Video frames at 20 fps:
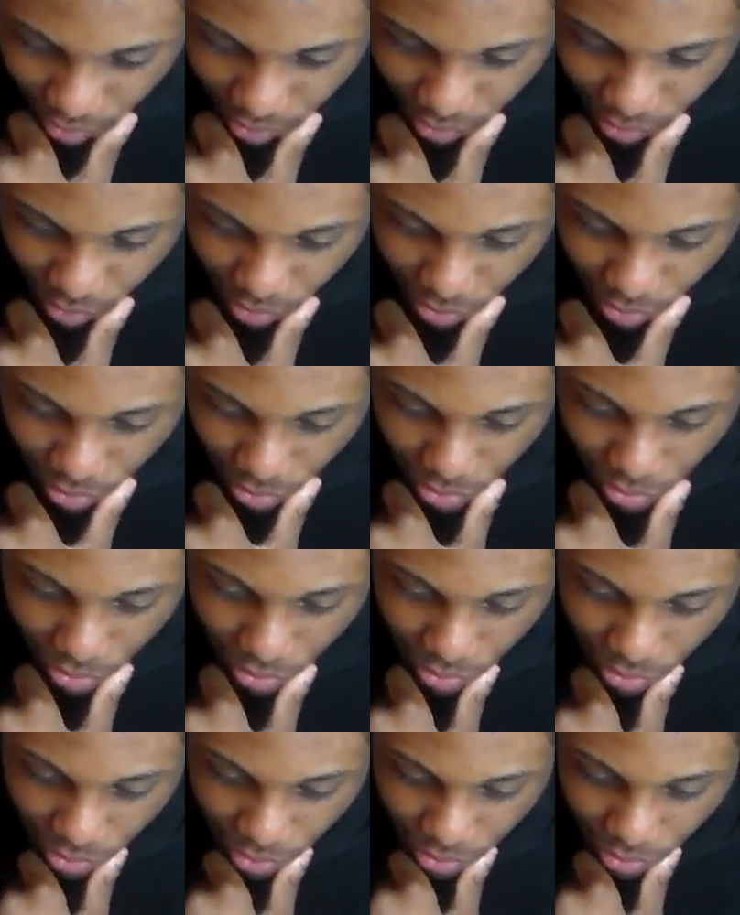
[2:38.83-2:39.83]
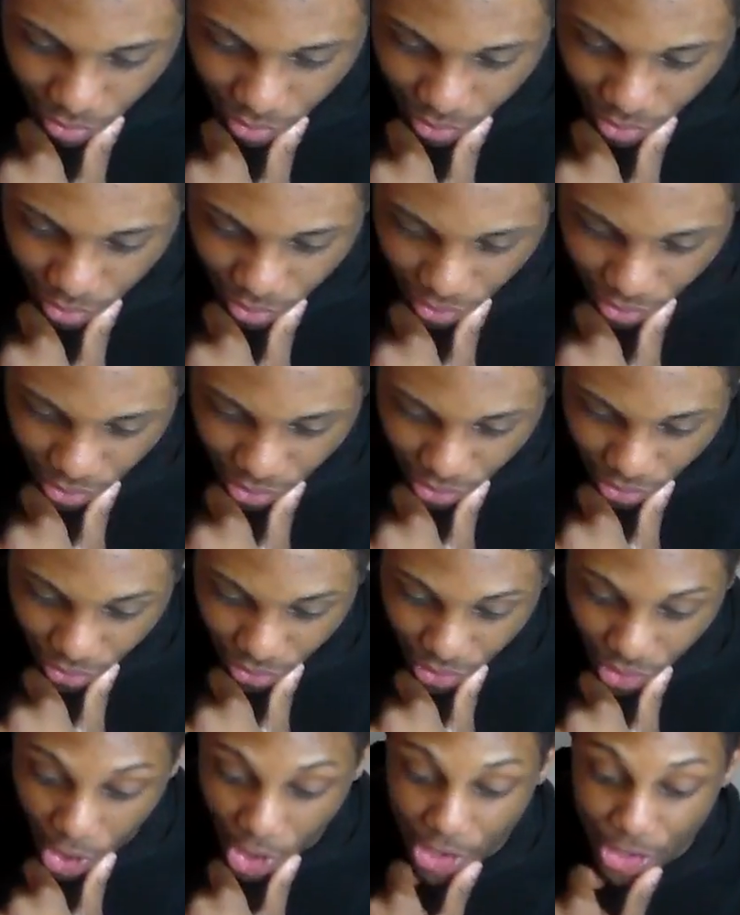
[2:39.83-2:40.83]
right there on the ground. So,
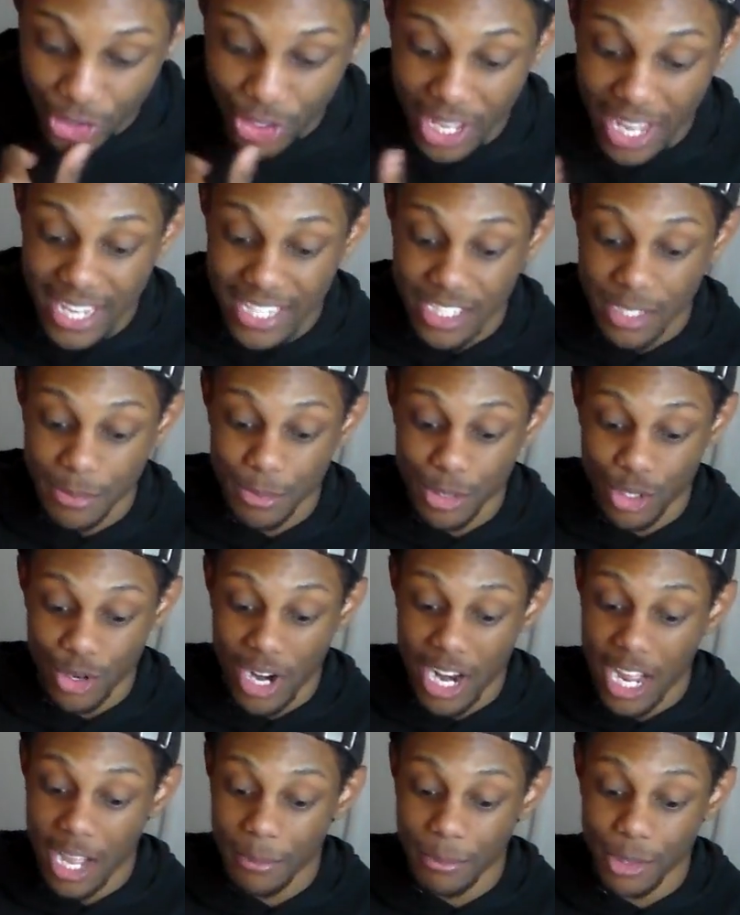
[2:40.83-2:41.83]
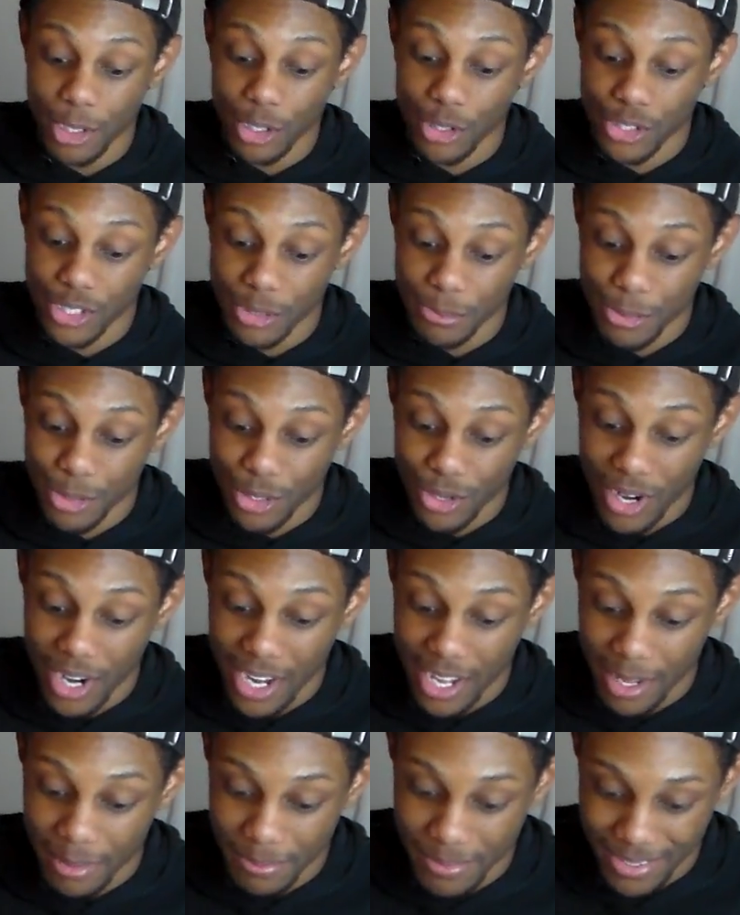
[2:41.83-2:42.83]
and, and are you Rob, guys subscribed? Go
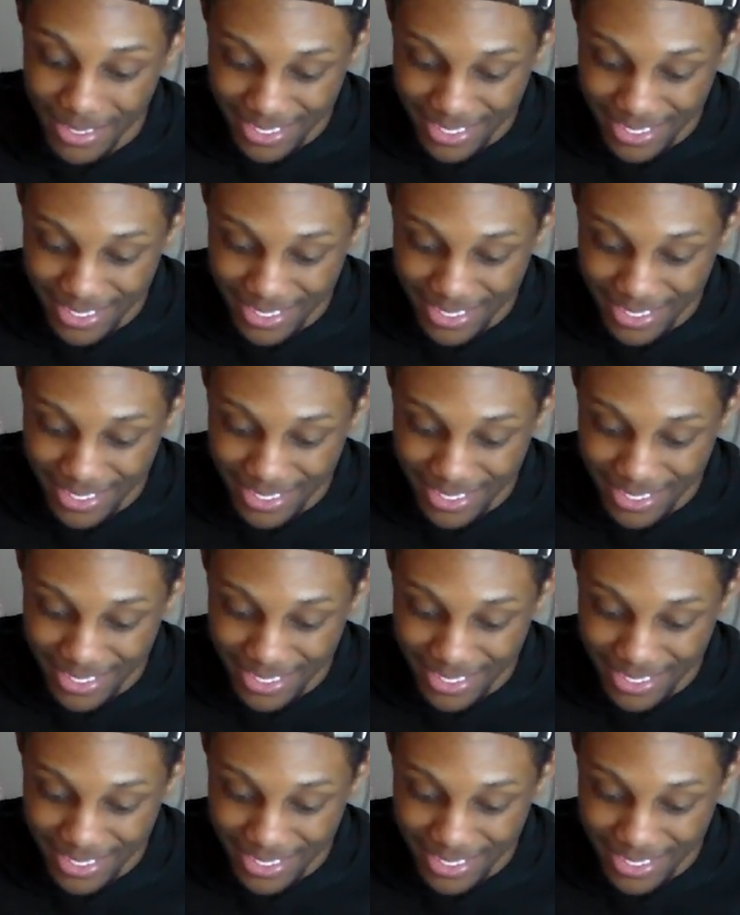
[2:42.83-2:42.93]
subscribe.